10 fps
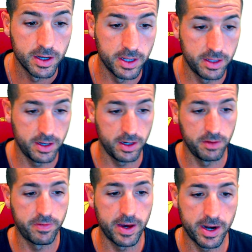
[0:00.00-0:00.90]
And then
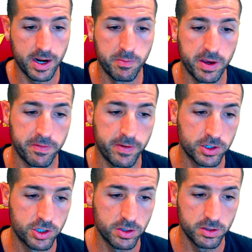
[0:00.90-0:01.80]
if I run my
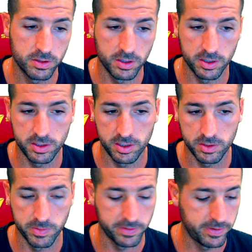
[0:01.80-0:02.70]
function, this
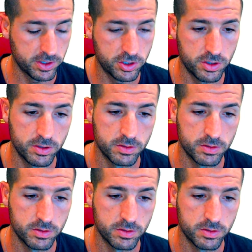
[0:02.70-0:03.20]
is my function.